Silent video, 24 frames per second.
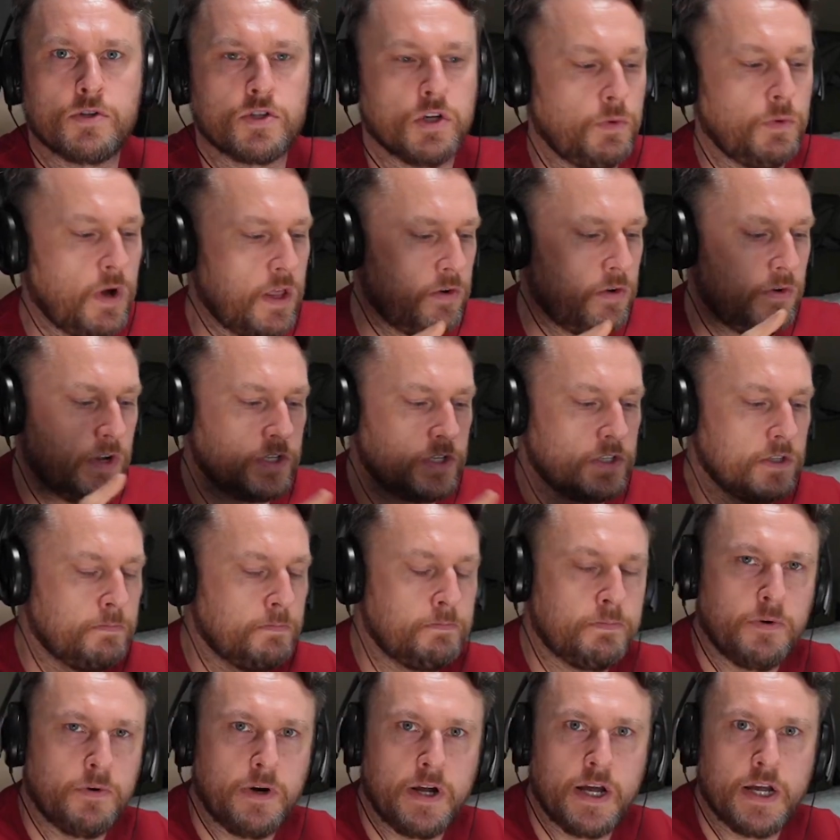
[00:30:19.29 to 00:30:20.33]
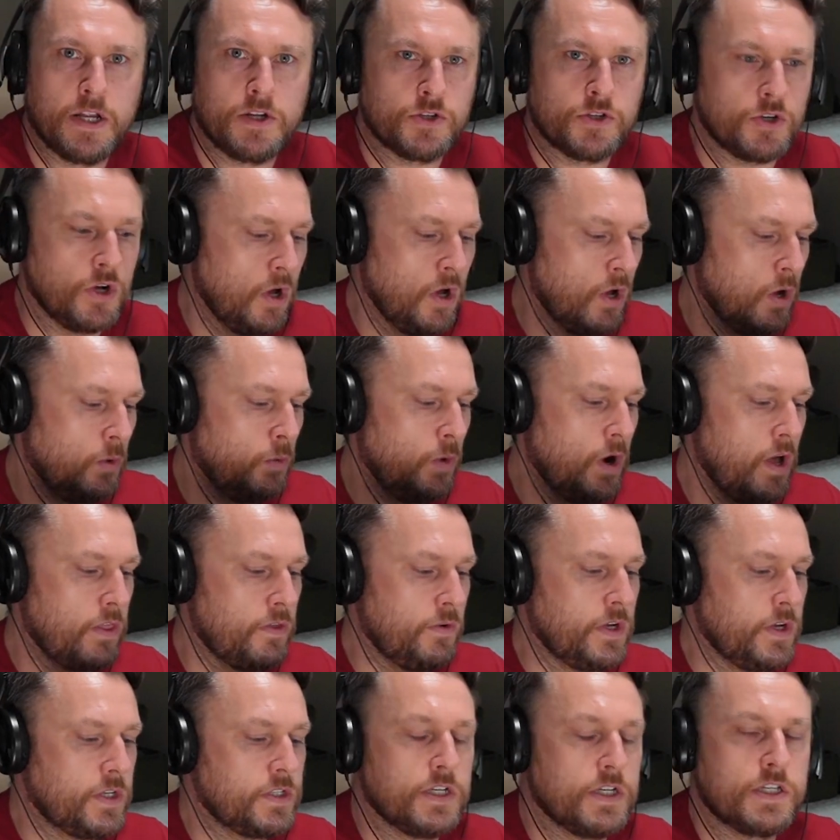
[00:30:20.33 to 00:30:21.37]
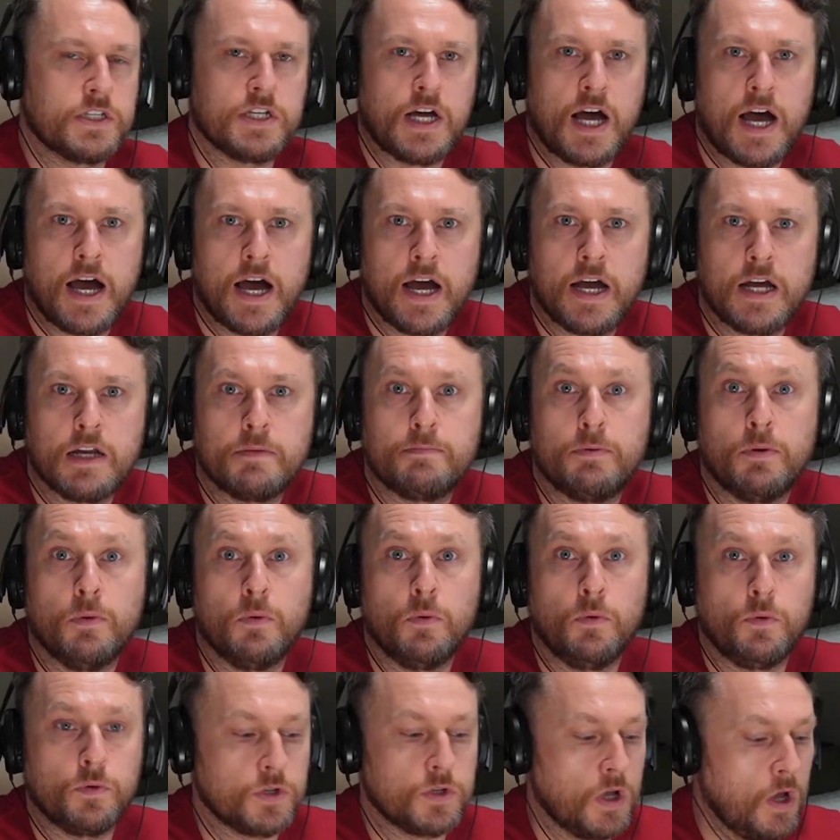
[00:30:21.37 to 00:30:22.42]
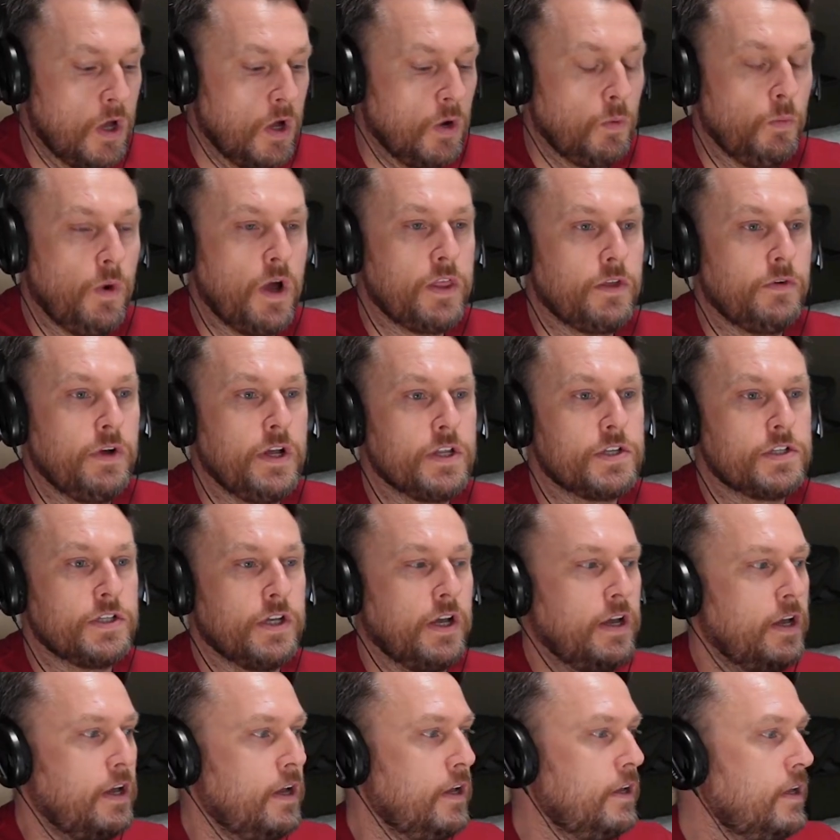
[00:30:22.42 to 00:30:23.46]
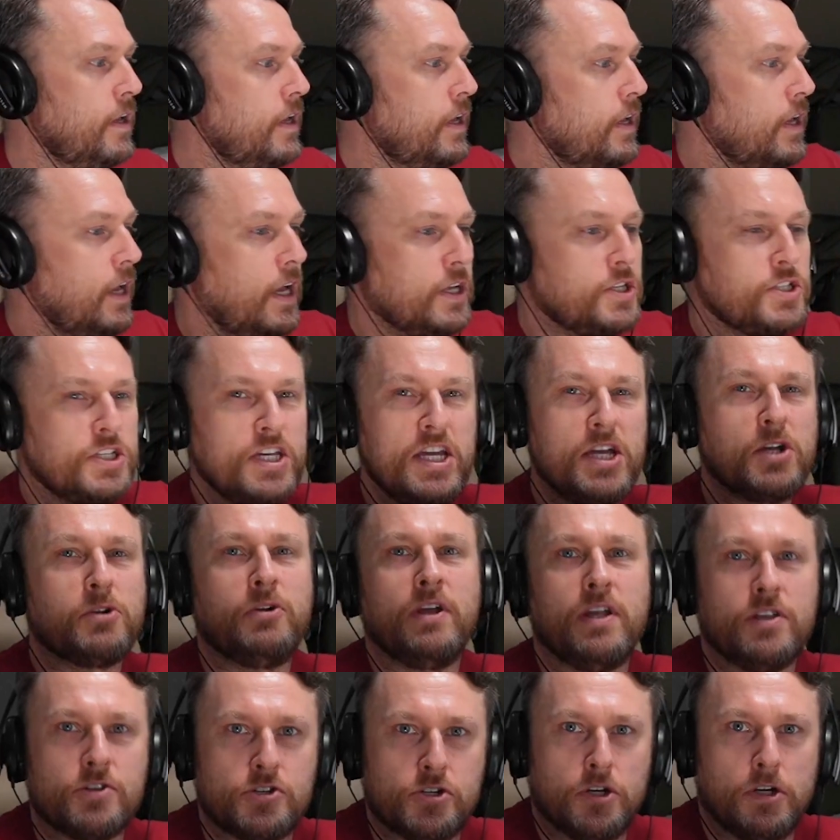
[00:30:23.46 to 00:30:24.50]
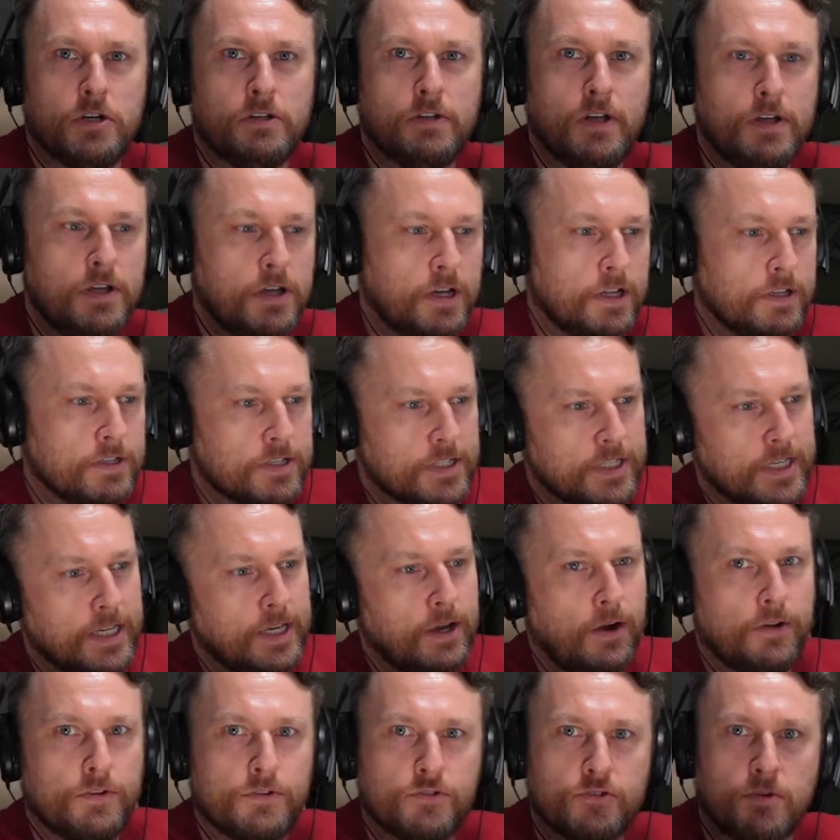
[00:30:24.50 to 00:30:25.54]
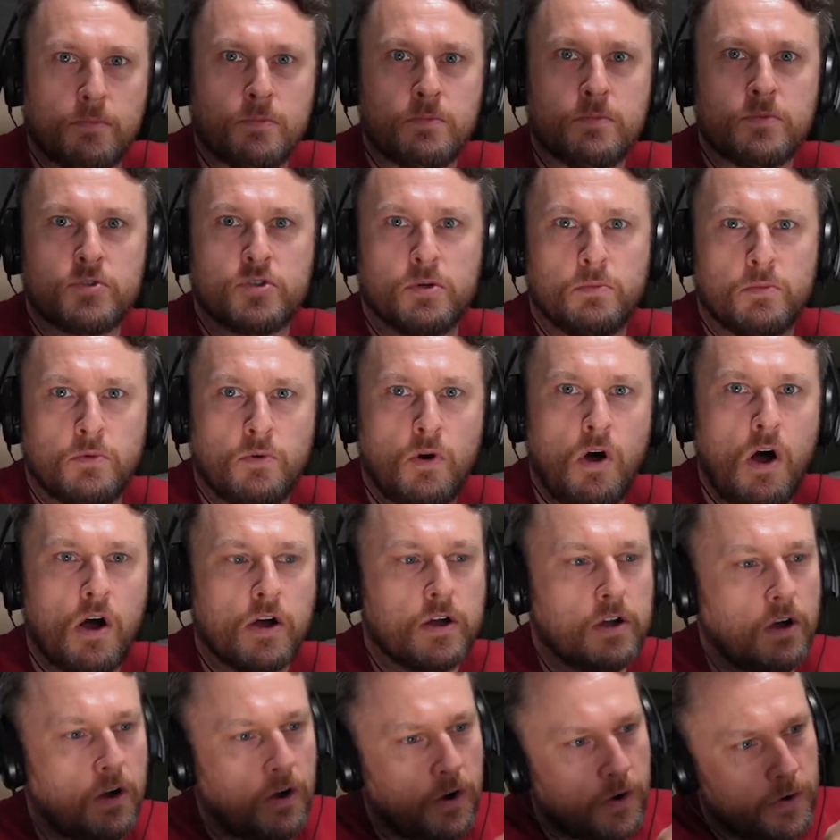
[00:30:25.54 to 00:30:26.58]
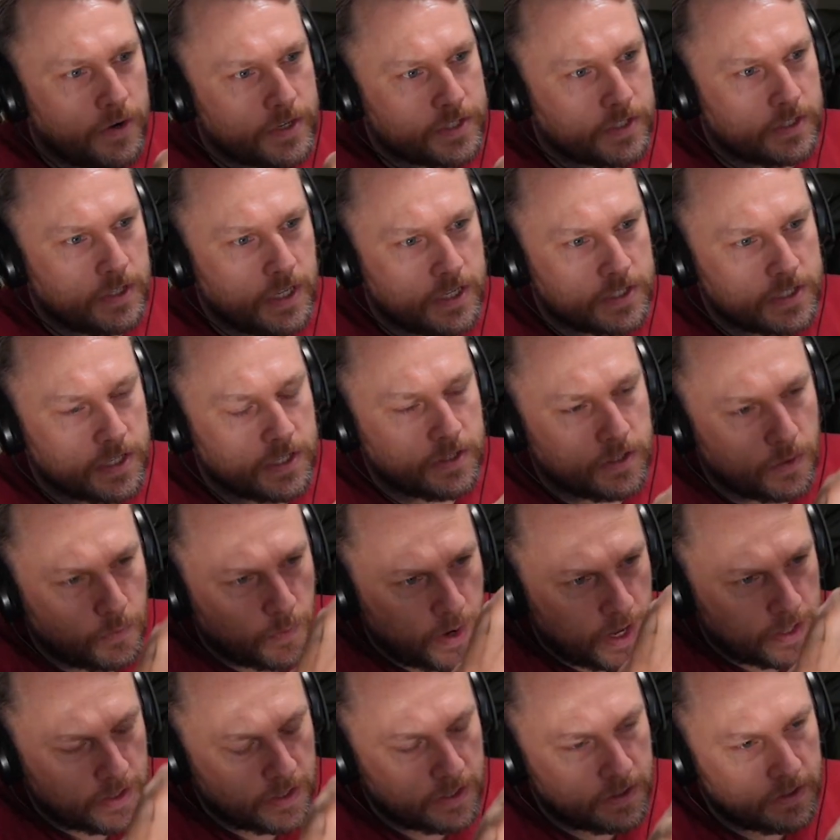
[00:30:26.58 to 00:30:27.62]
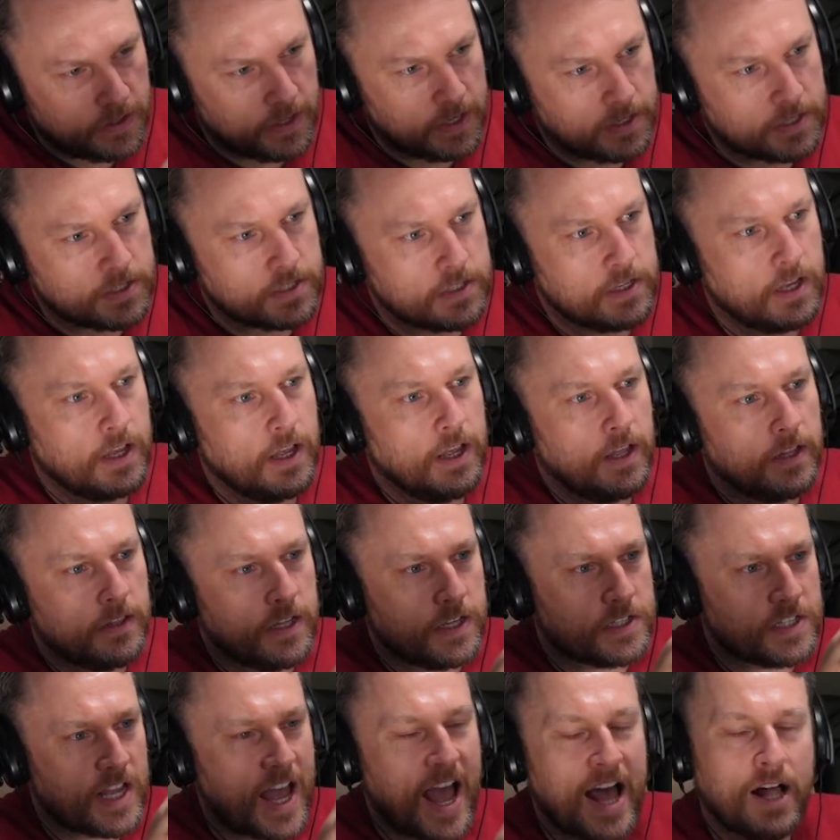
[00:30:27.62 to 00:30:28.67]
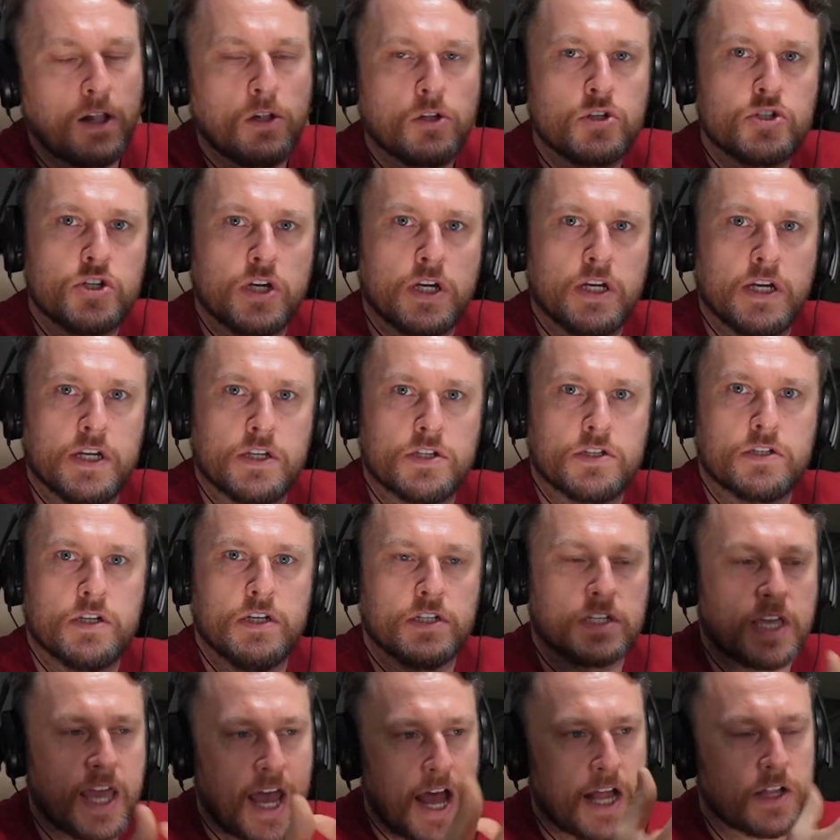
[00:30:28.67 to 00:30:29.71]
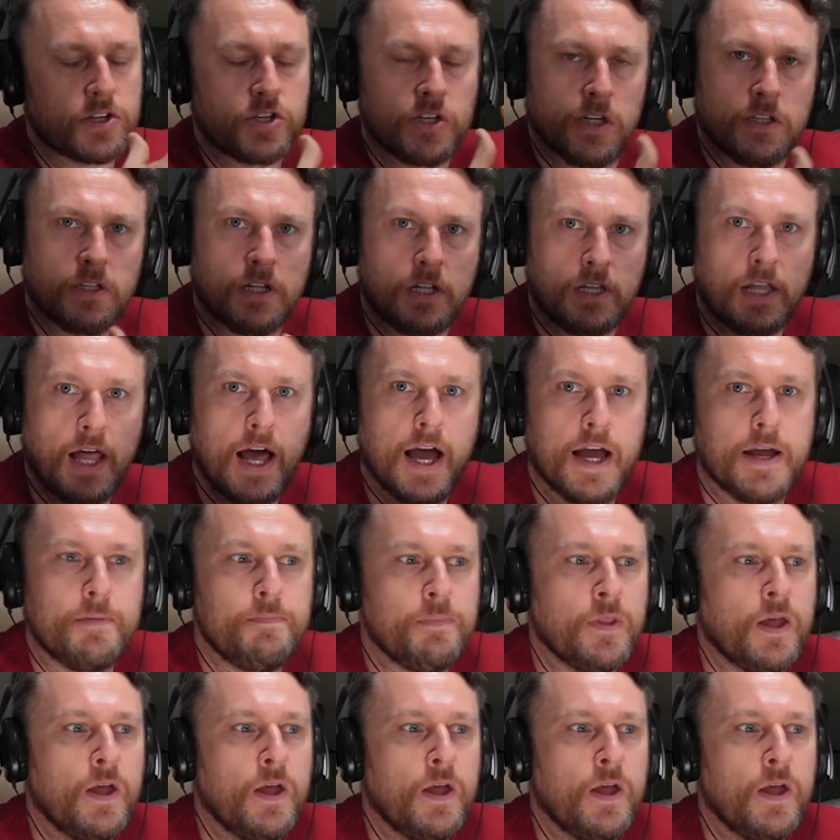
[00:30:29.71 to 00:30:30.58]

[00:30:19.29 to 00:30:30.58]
So whether it's the bridge, whether it's the tide pools, whether it's a sea creature that you can see on some rock, or is it the way that this algae is catching the light?